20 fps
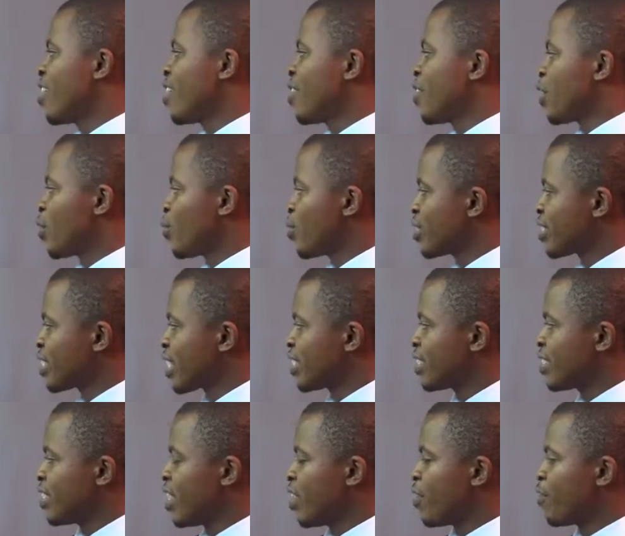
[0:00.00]
there was a,
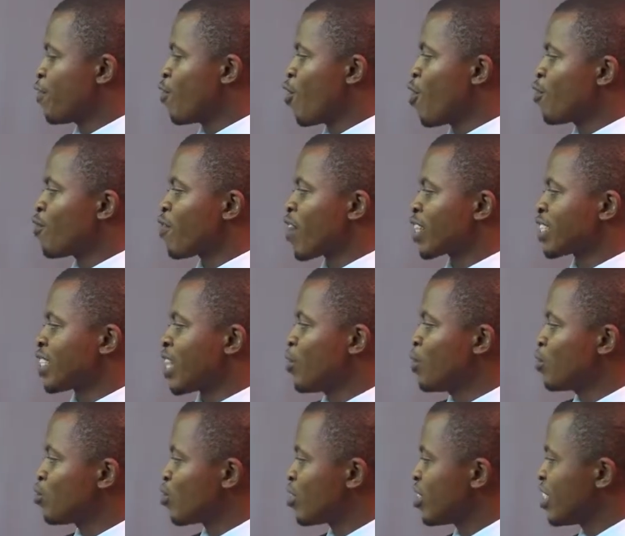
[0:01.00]
a fourth factor,
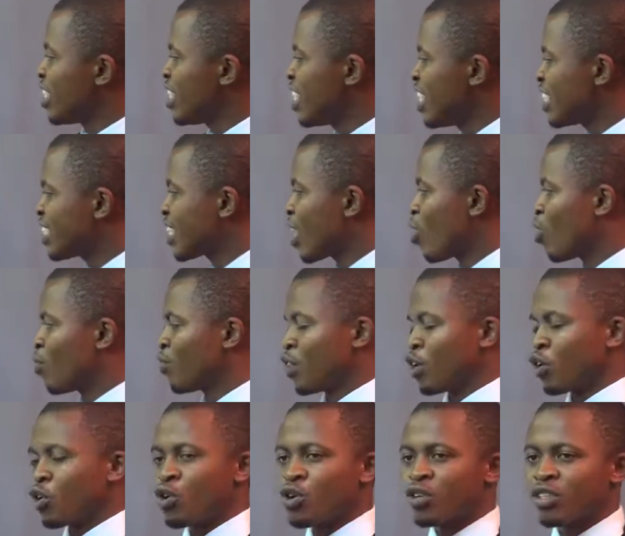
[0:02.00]
which was the nature of
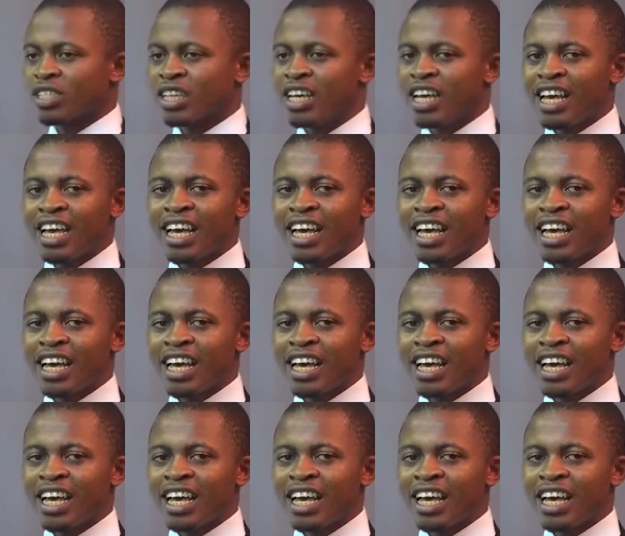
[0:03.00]
the course.